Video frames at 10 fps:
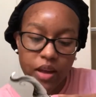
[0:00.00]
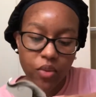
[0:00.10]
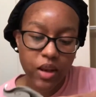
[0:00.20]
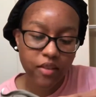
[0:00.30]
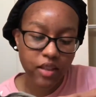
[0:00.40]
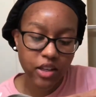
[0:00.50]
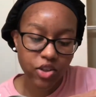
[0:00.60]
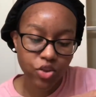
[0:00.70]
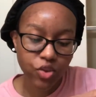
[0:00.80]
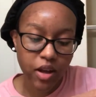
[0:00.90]
What if these
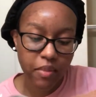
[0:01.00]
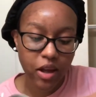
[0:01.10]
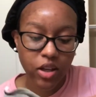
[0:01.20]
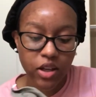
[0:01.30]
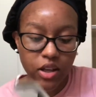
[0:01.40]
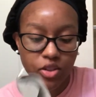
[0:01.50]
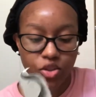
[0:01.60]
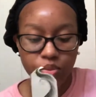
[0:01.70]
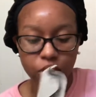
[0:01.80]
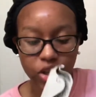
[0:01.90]
do come out looking
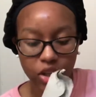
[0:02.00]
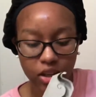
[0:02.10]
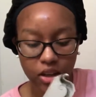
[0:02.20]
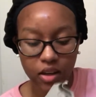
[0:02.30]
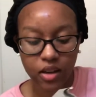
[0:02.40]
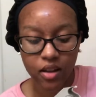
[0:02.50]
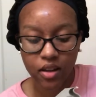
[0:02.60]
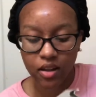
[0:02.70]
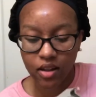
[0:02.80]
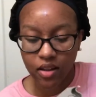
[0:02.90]
super good?
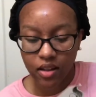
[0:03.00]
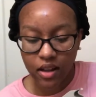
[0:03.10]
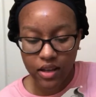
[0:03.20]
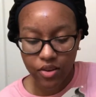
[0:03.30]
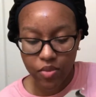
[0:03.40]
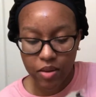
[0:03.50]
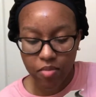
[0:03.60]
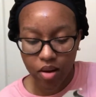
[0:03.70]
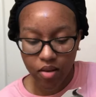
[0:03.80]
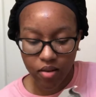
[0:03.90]
Then that's gonna be
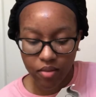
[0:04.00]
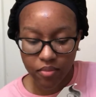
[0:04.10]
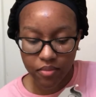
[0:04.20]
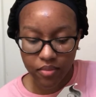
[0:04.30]
bomb.